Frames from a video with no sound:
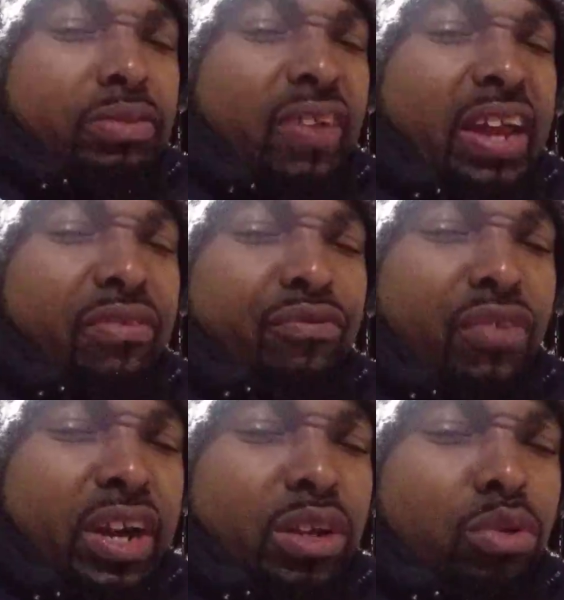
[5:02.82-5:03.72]
right in
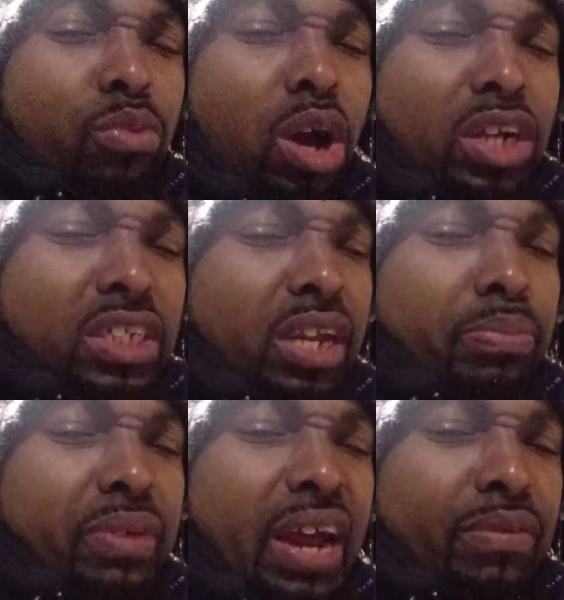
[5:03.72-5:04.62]
front of you, washing their
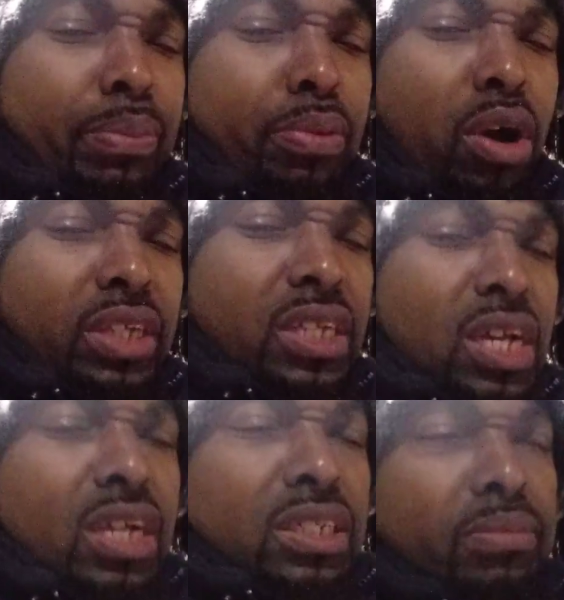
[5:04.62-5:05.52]
private parts.
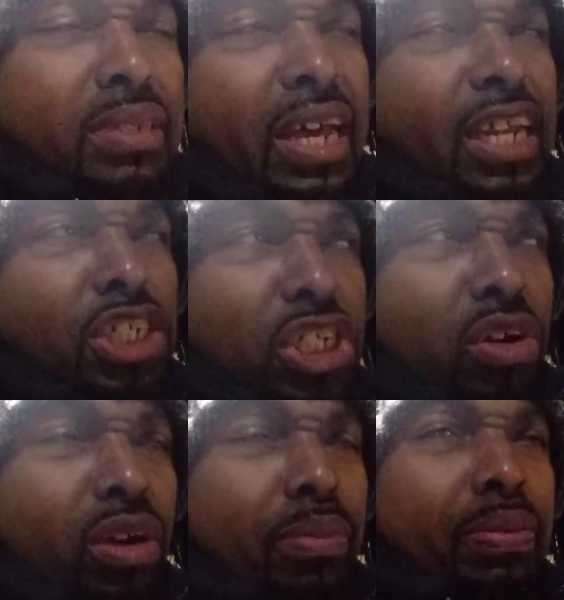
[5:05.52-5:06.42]
Sometimes they shit
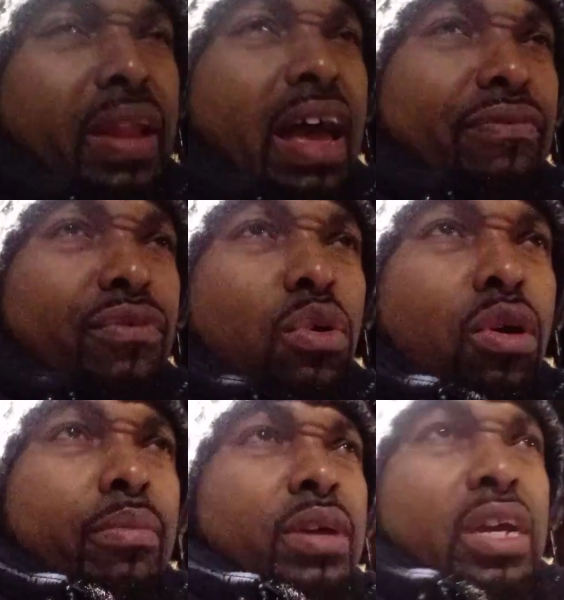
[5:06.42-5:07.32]
on the
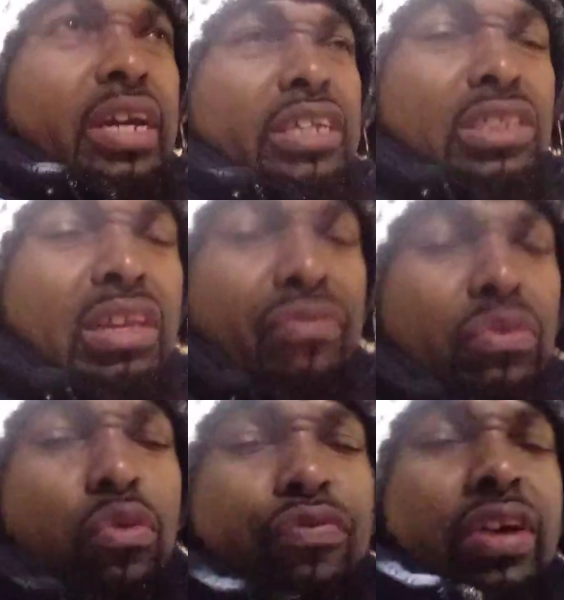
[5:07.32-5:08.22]
platform. It's
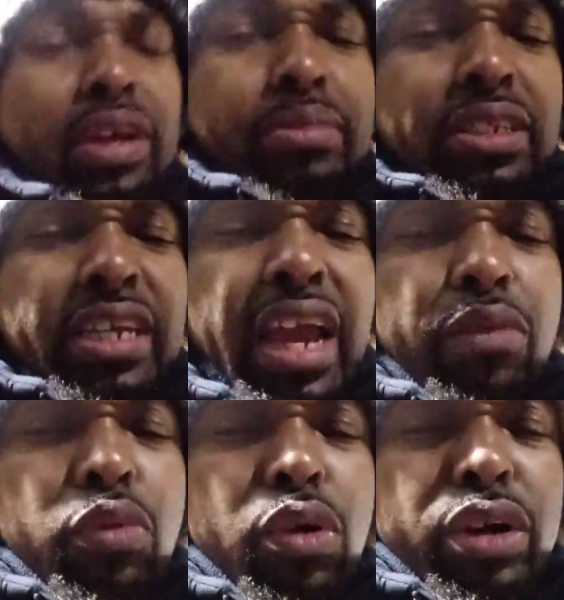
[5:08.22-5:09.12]
difficult for
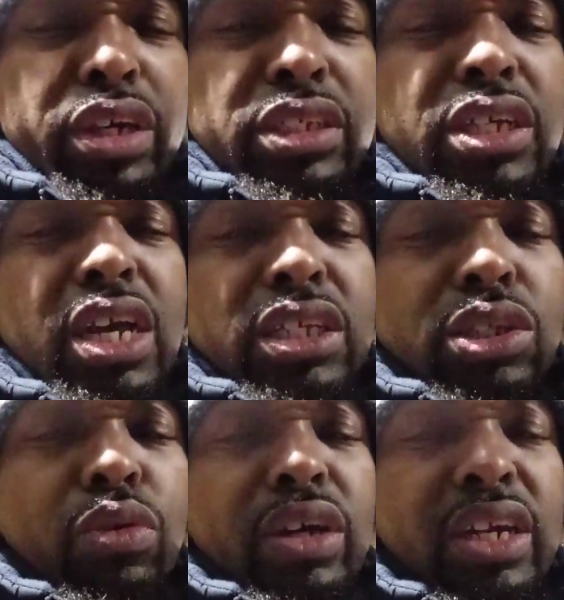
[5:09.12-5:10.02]
MTA workers.
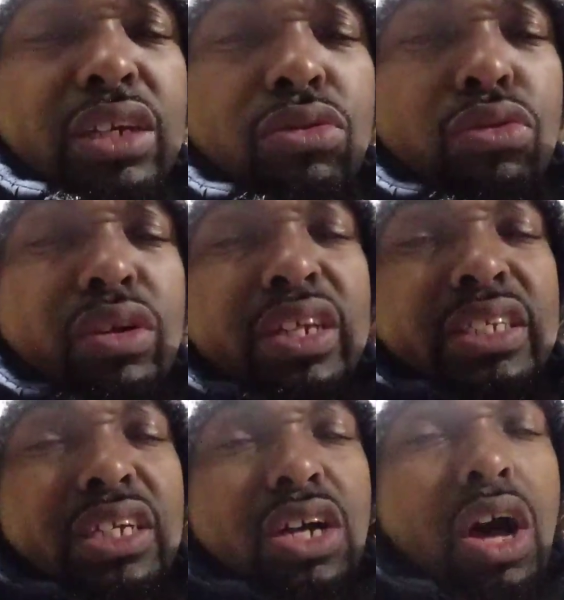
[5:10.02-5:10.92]
So, you know, it
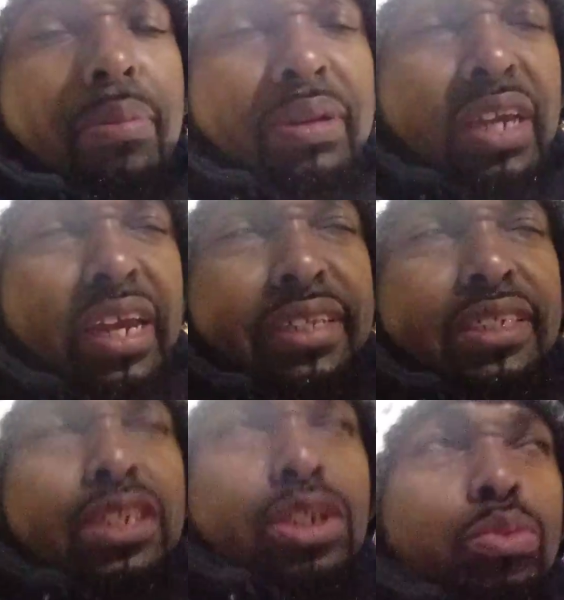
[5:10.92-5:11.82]
is a complicated
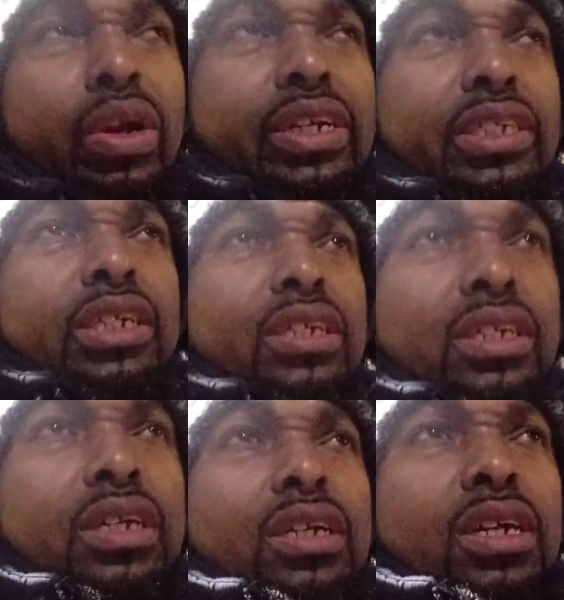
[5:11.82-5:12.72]
situation.
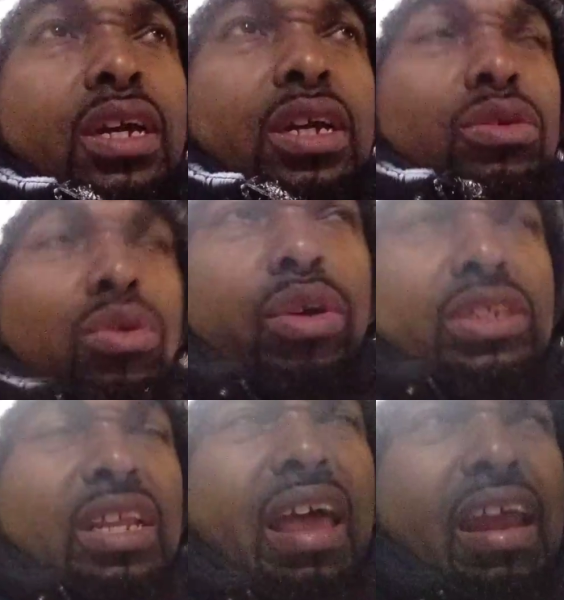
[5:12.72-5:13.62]
You know,
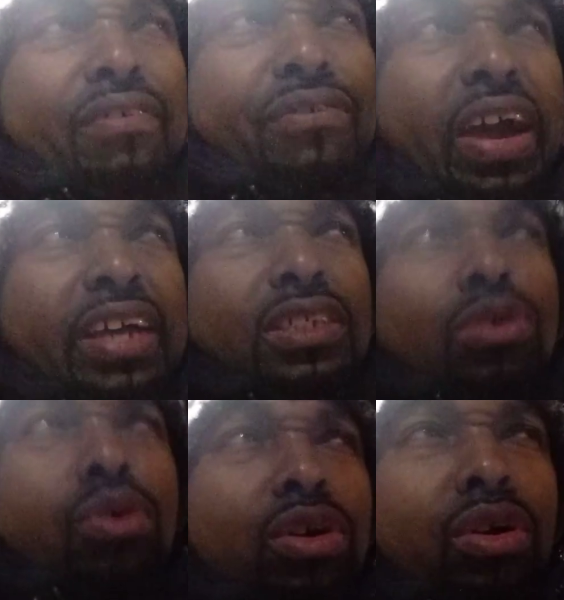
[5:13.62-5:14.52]
there's a lot of fights
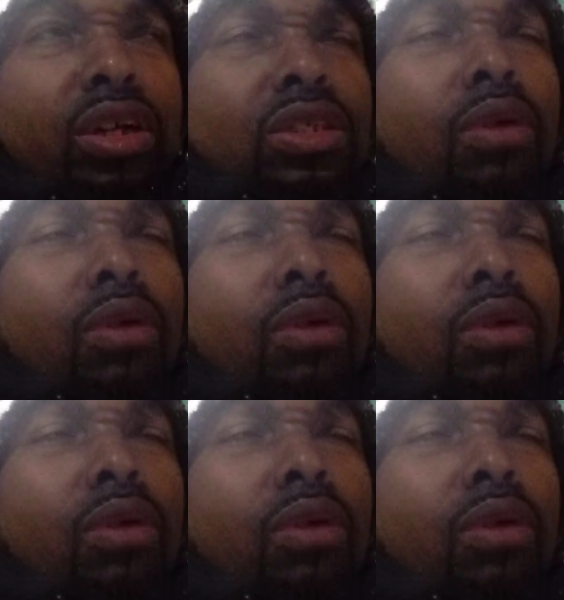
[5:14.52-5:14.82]
going on. So